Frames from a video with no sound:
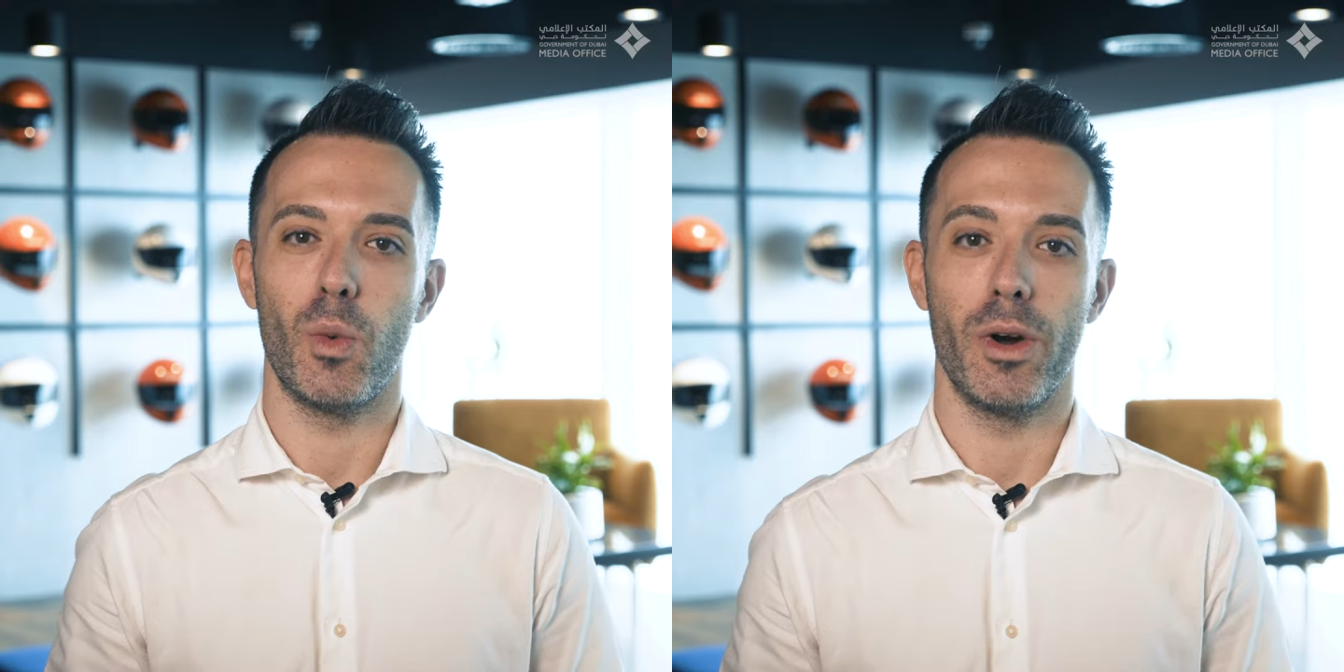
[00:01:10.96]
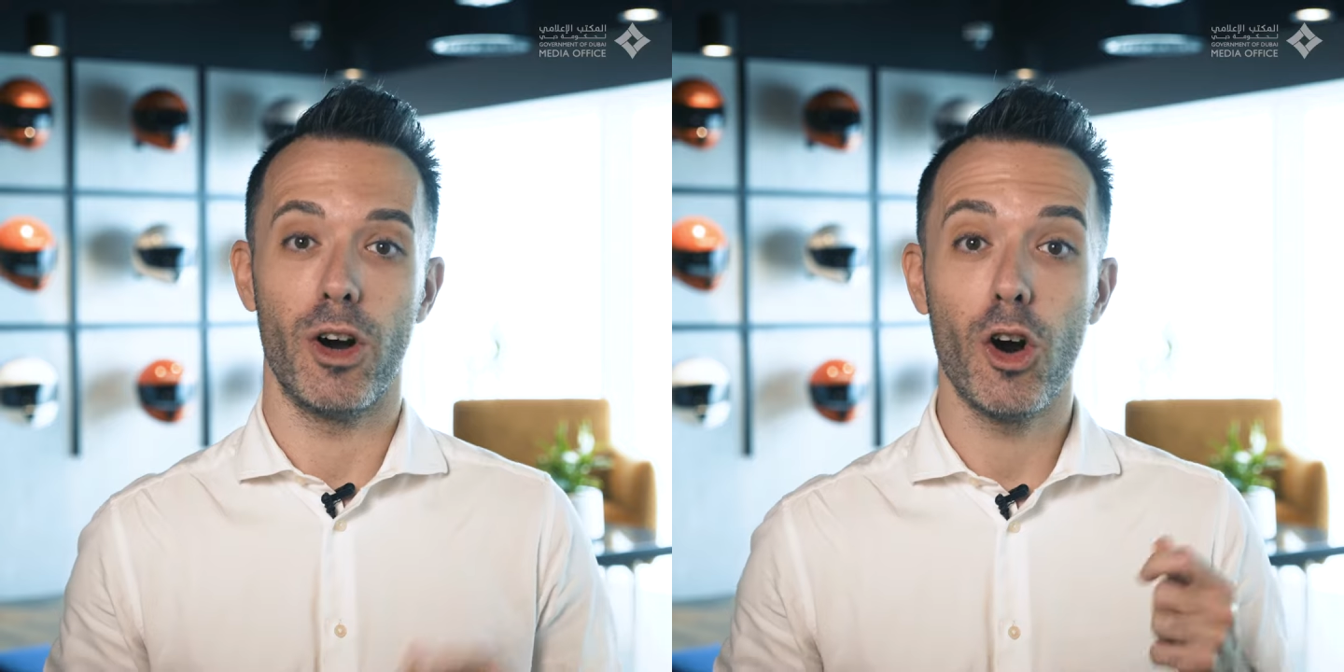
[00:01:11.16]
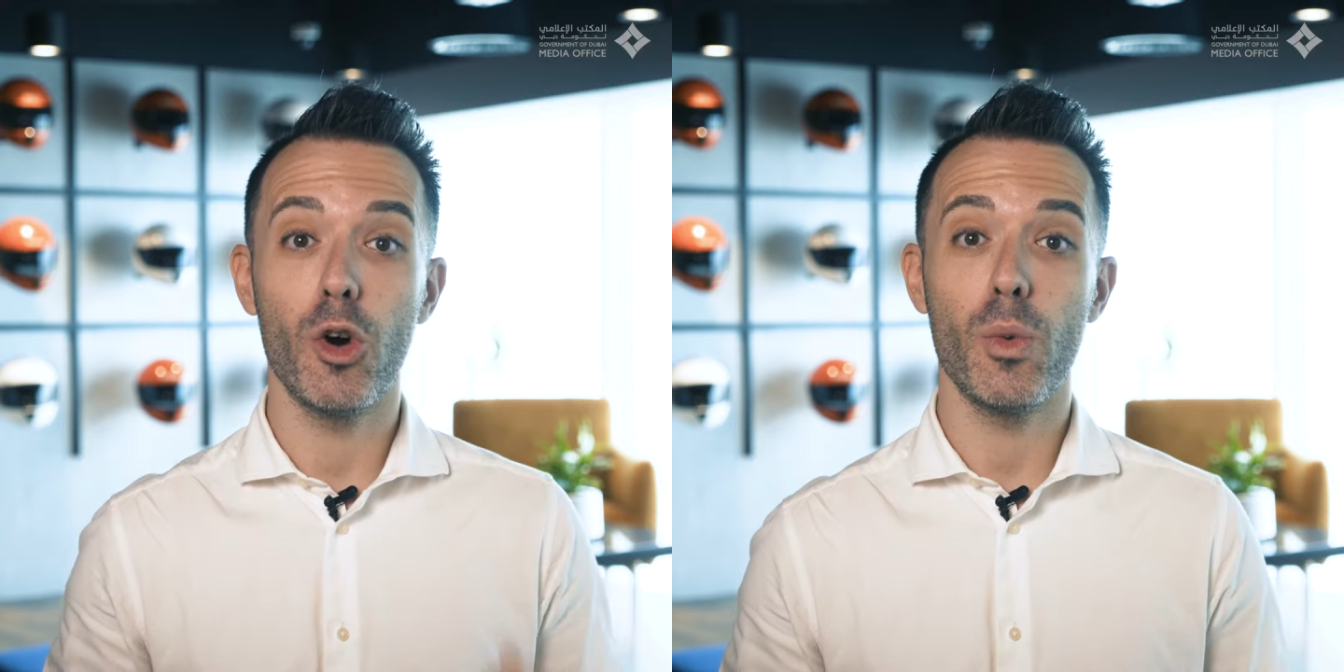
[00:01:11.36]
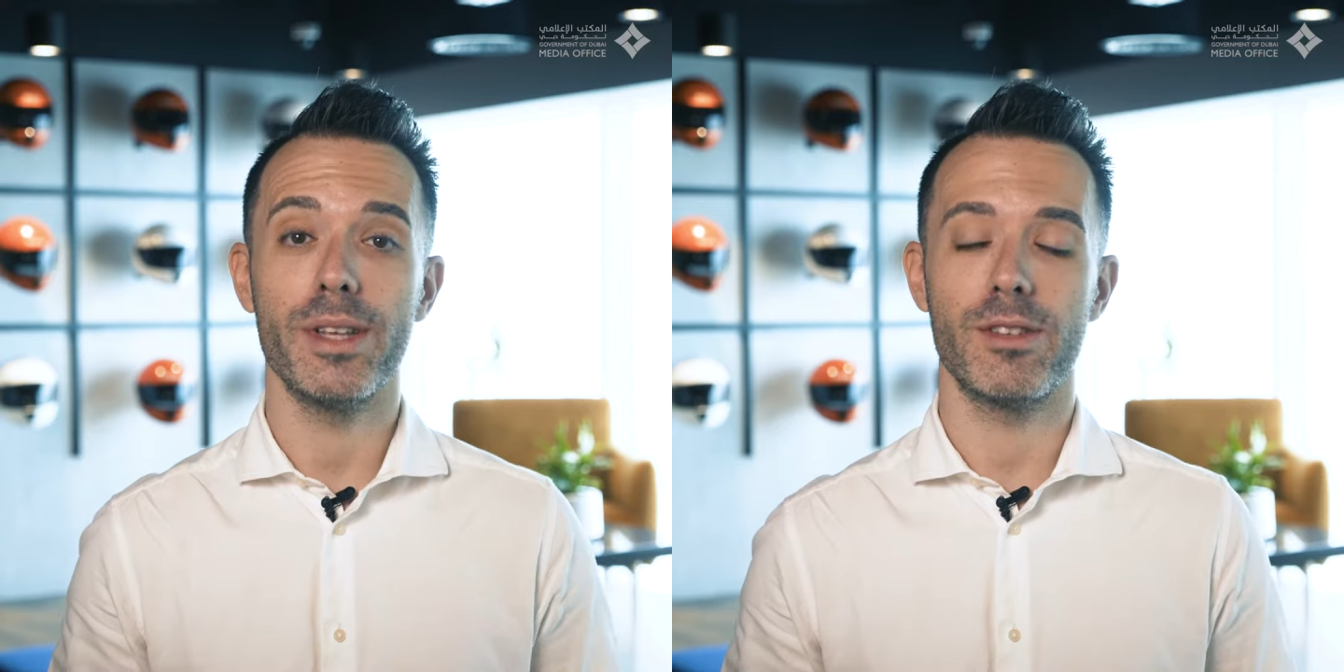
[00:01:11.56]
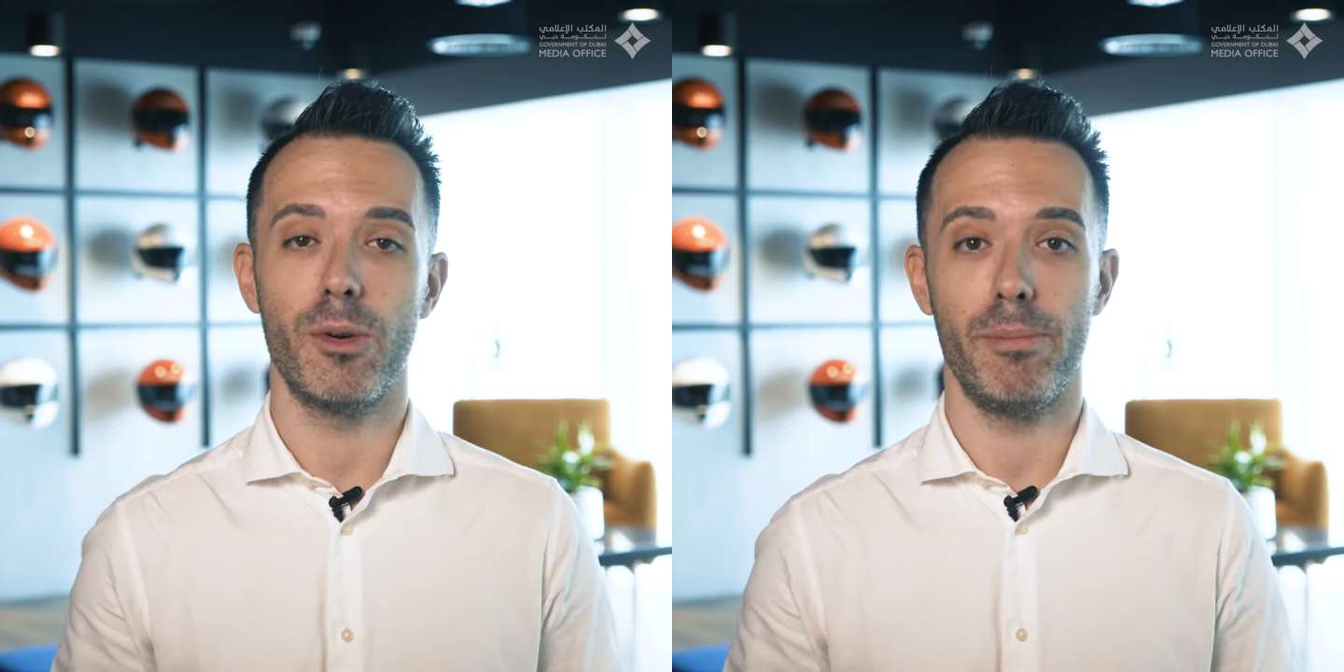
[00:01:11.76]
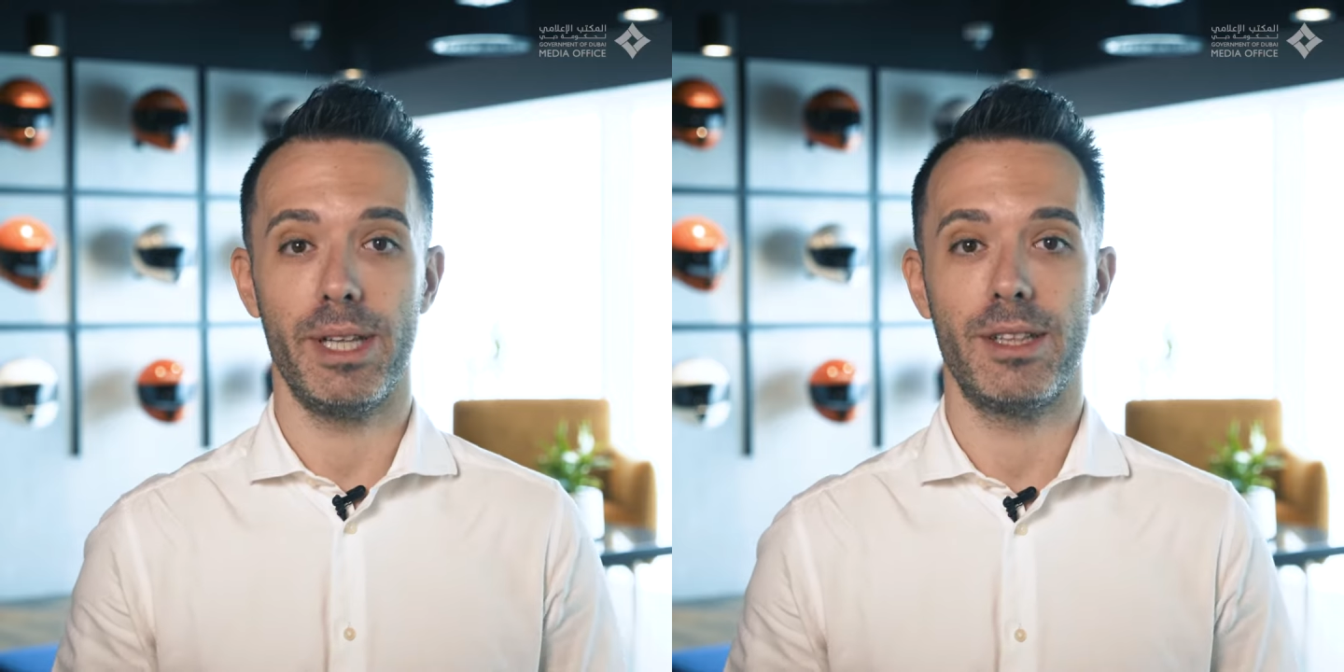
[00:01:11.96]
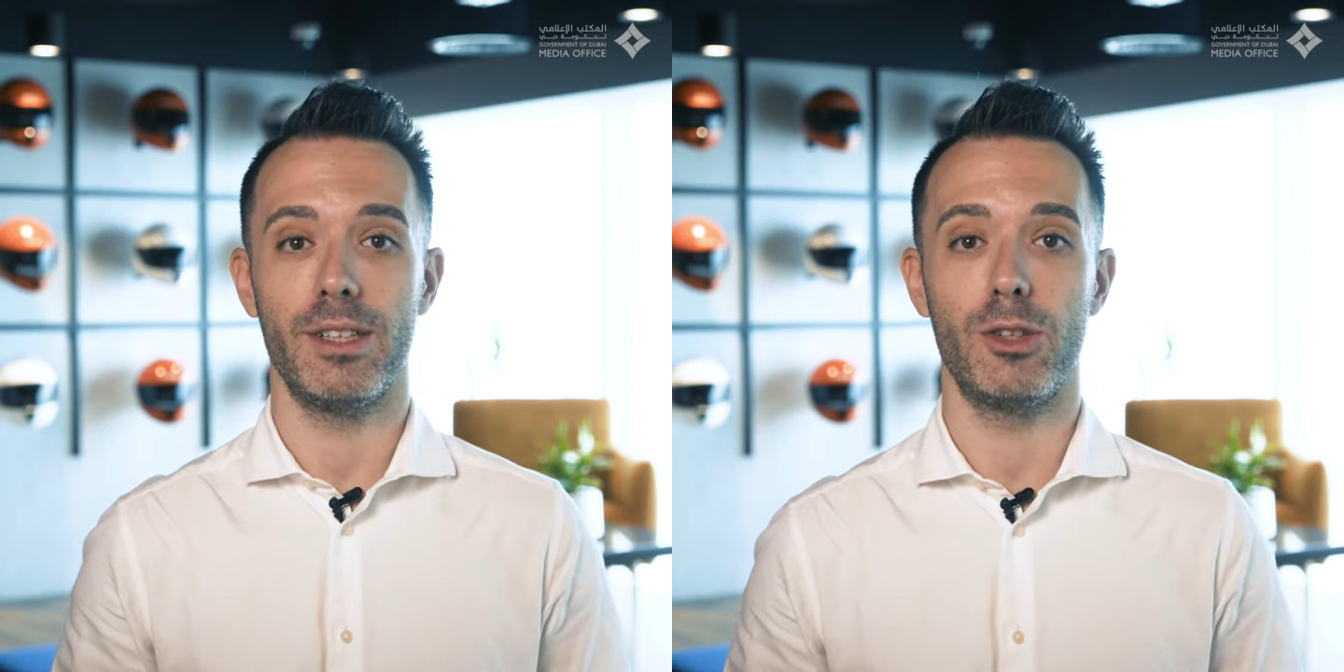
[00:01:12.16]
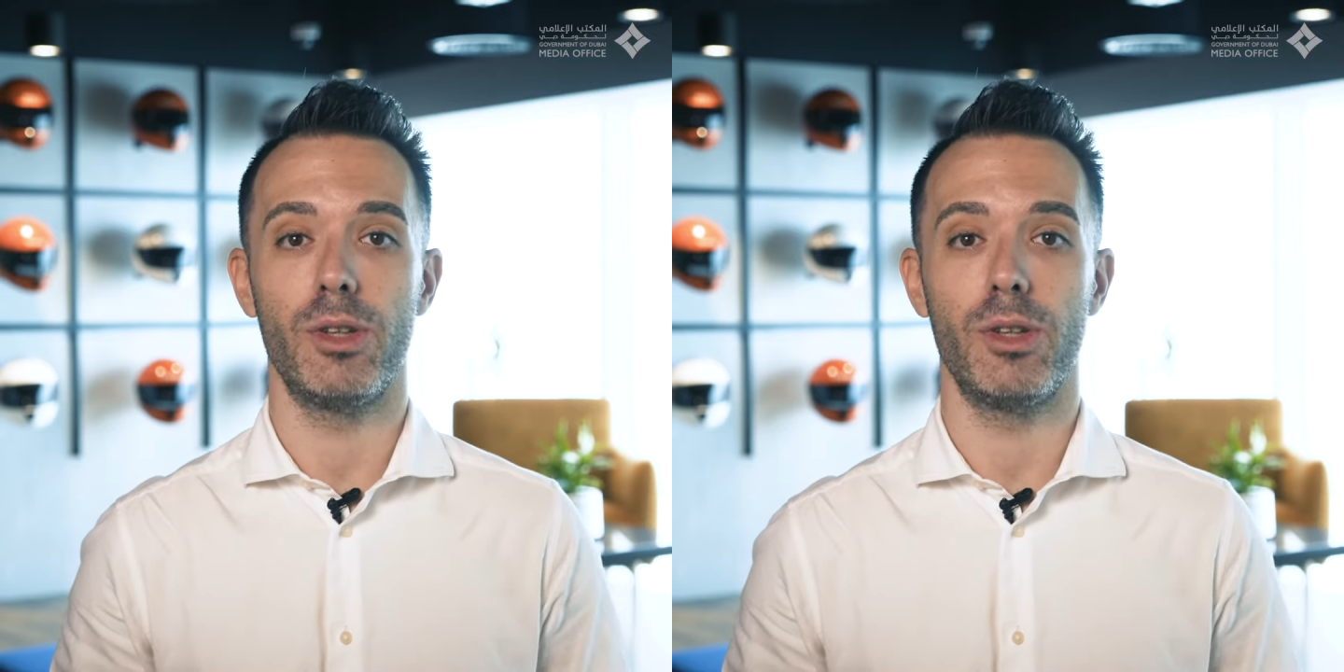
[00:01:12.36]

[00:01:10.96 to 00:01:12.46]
We're always committed